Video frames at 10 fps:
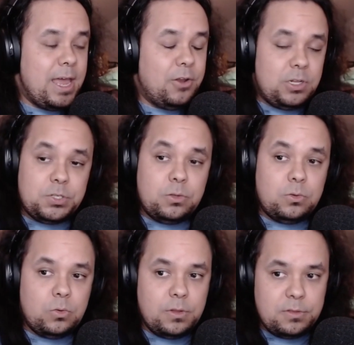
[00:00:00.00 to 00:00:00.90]
And
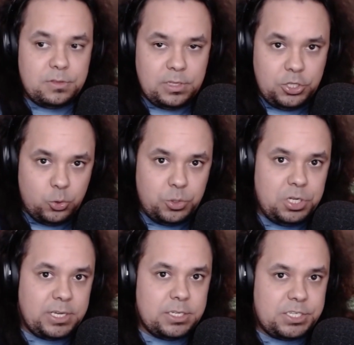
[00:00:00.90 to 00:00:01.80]
also, the
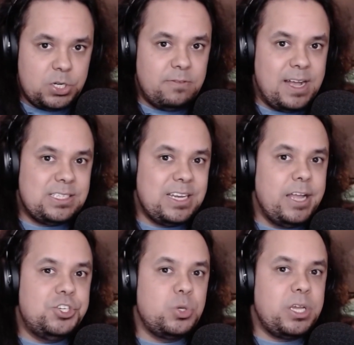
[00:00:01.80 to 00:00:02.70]
union can serve as an
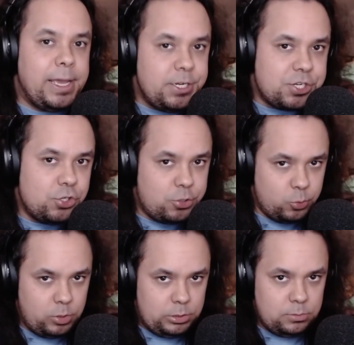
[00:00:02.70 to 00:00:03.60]
education
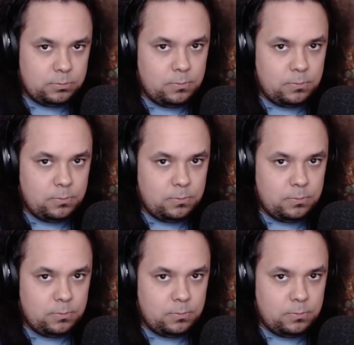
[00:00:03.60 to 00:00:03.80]
tool